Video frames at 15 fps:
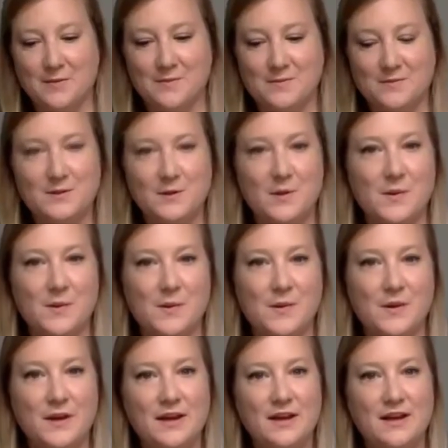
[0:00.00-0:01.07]
So
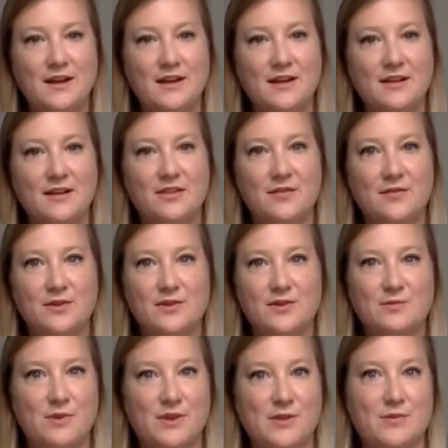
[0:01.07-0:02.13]
the
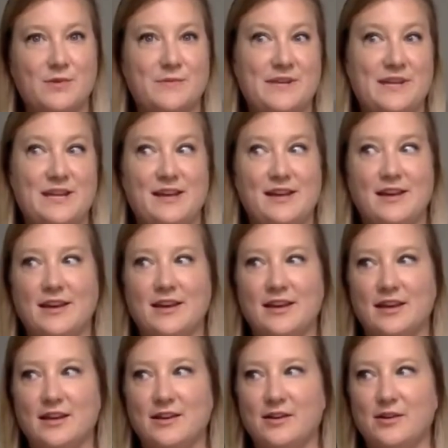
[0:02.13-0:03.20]
first point would be
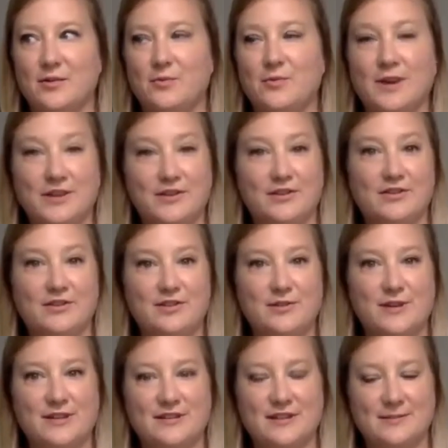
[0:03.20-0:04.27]
whether
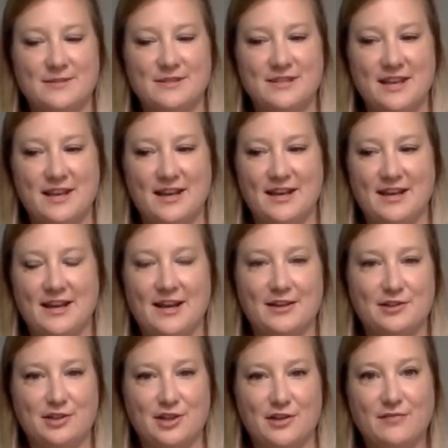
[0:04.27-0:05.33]
USMCA
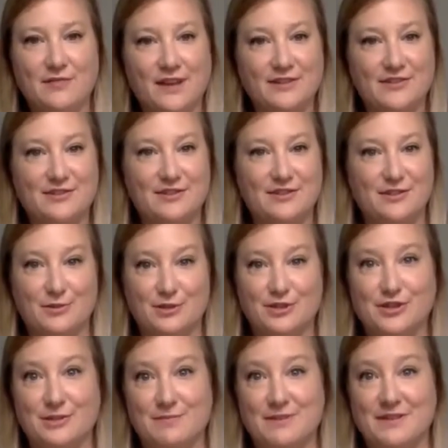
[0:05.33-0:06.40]
actually affects your
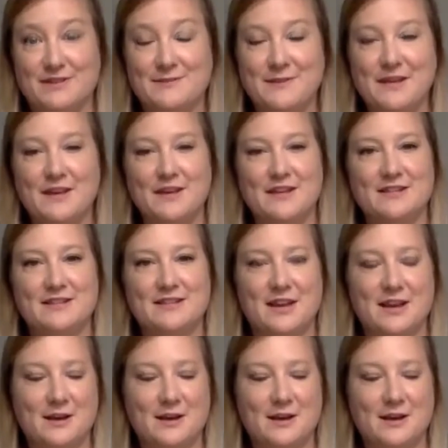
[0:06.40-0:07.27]
shipments, because